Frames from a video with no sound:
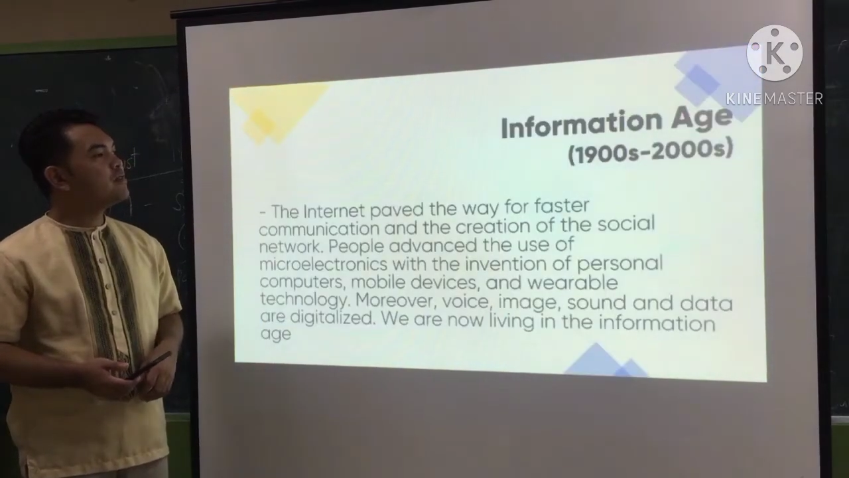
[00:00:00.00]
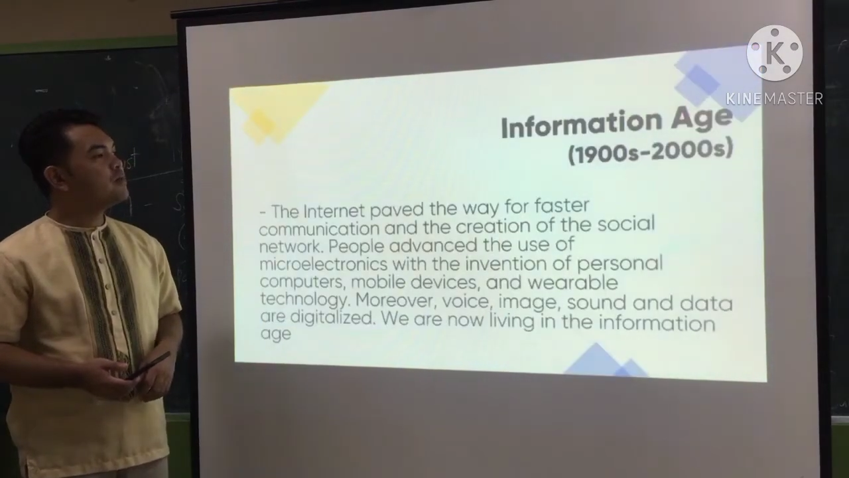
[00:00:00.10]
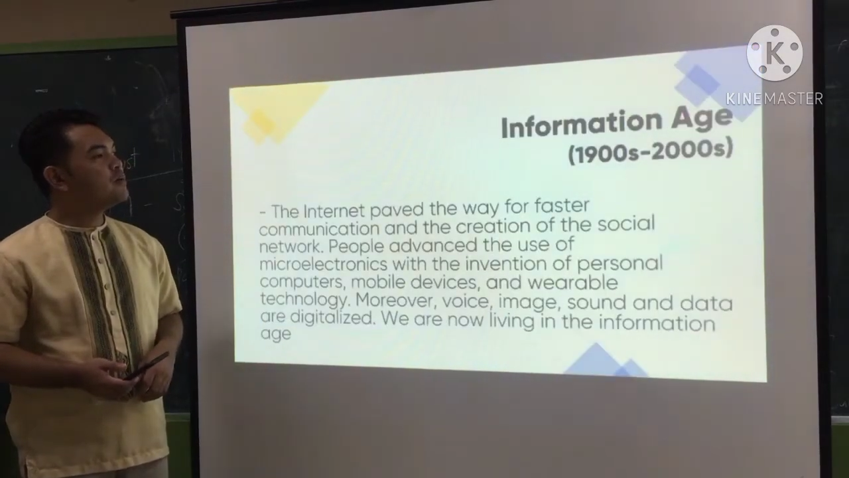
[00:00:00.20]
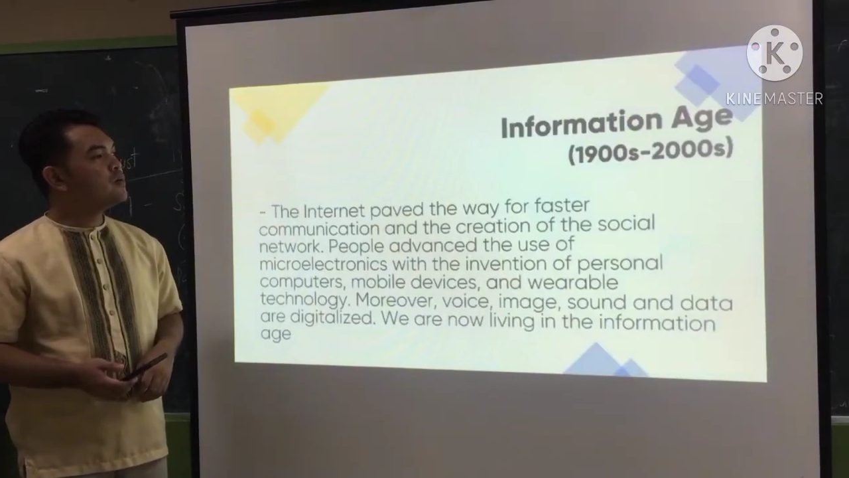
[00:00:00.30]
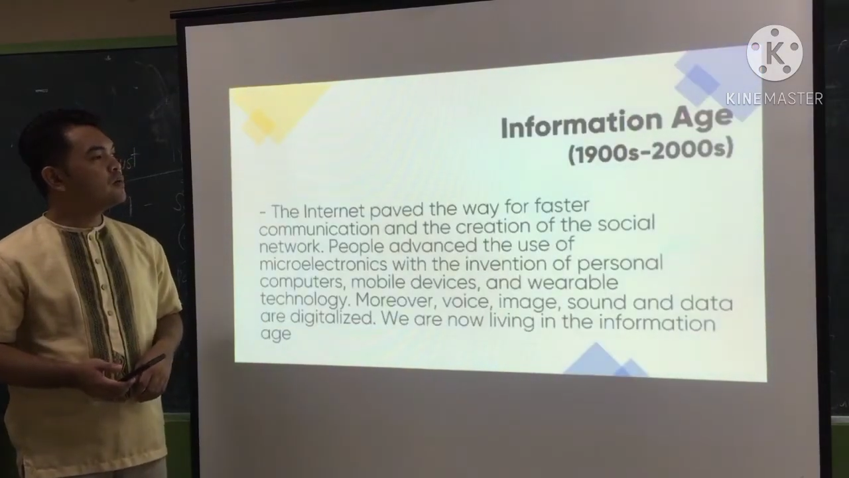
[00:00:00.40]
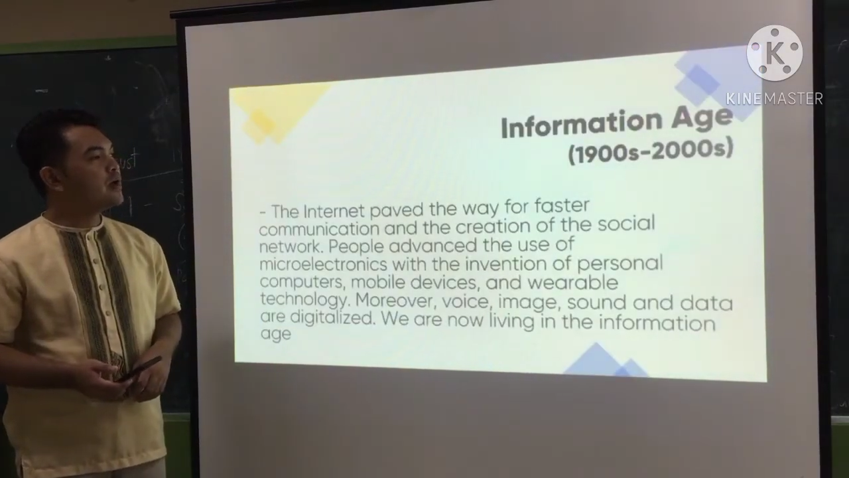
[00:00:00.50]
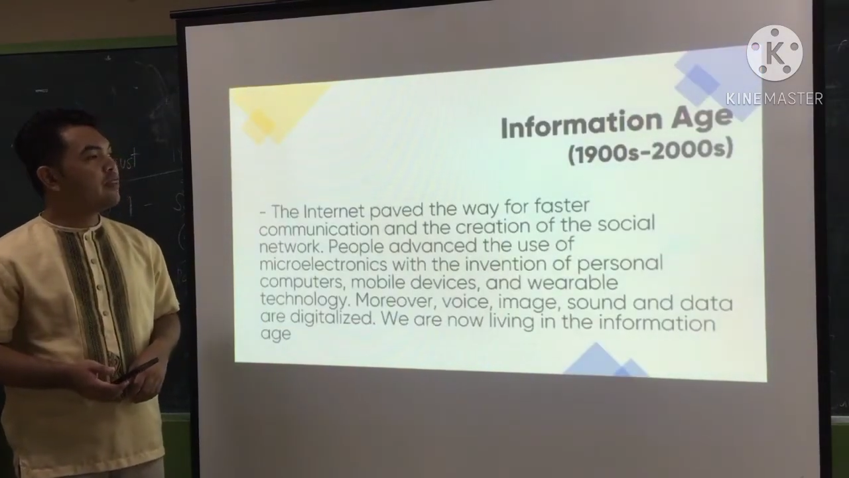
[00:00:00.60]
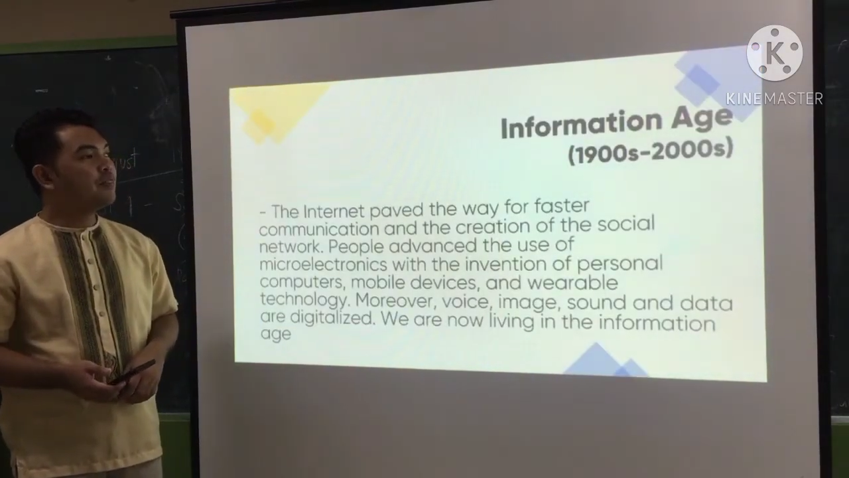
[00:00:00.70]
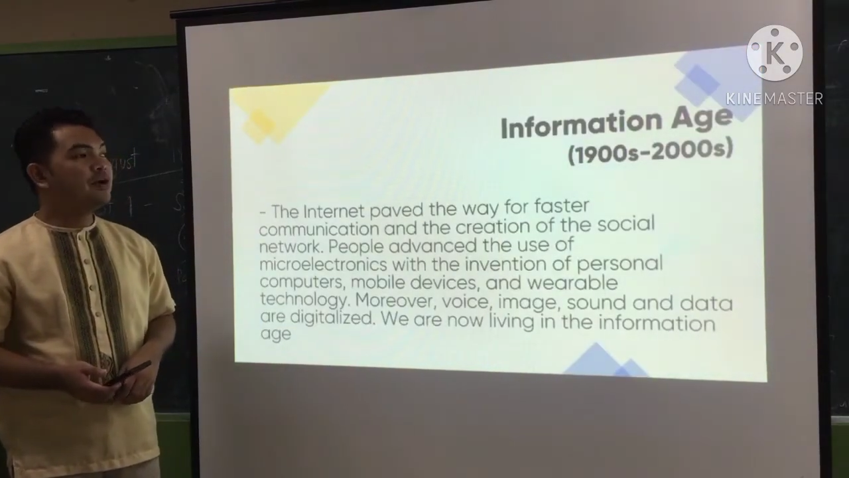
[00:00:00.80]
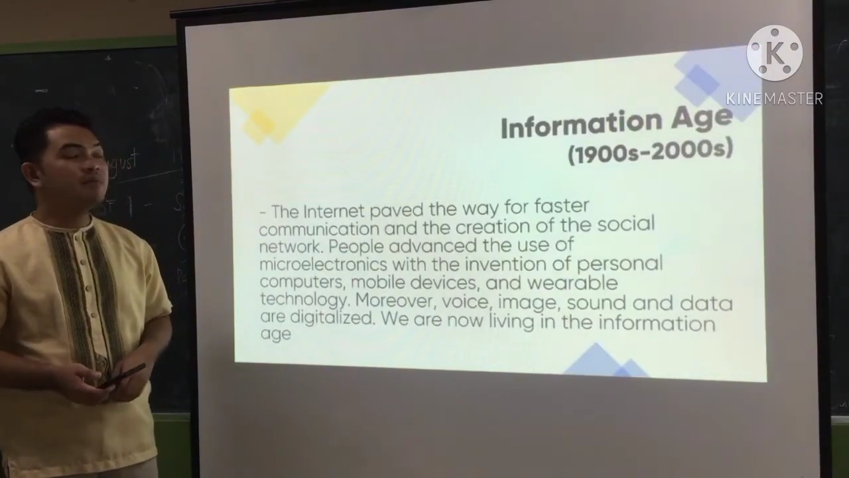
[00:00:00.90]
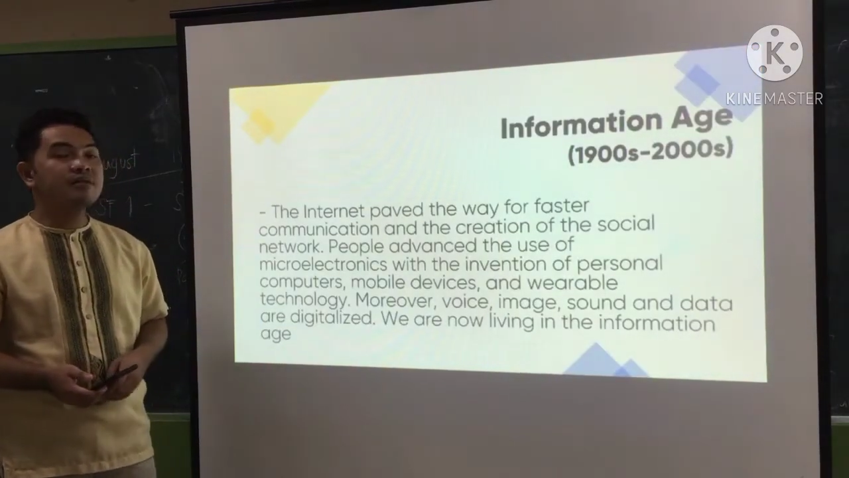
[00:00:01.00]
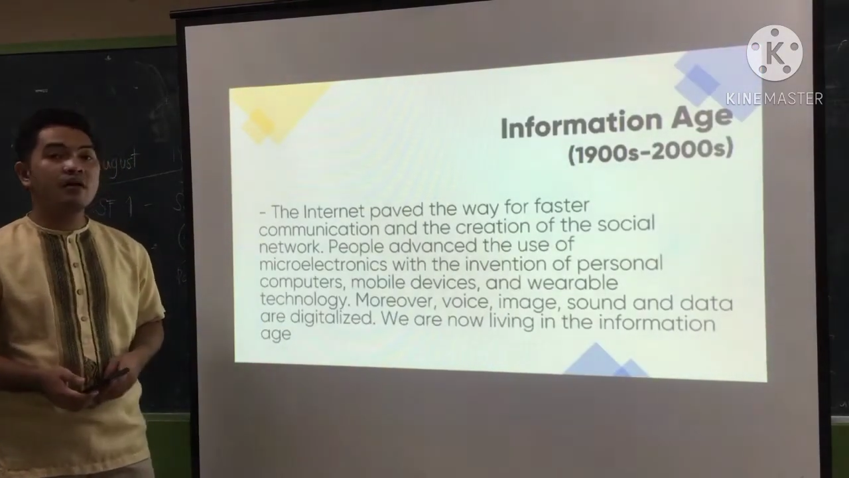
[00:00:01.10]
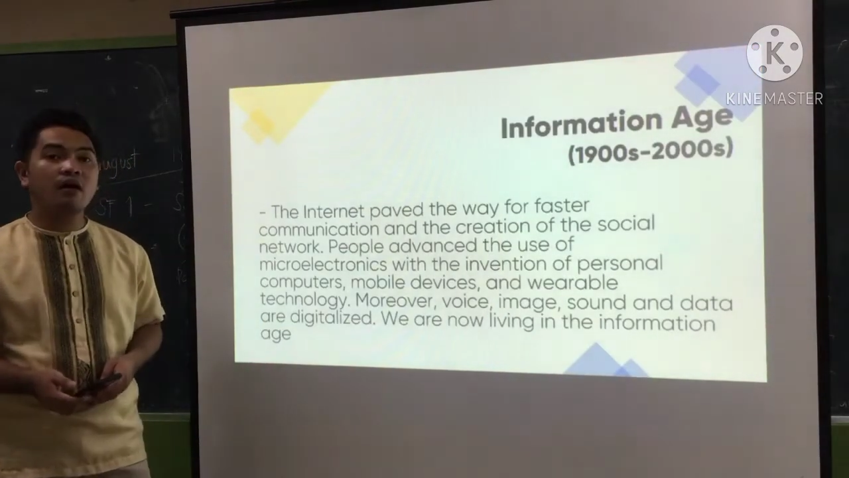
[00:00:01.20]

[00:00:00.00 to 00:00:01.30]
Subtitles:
So in terms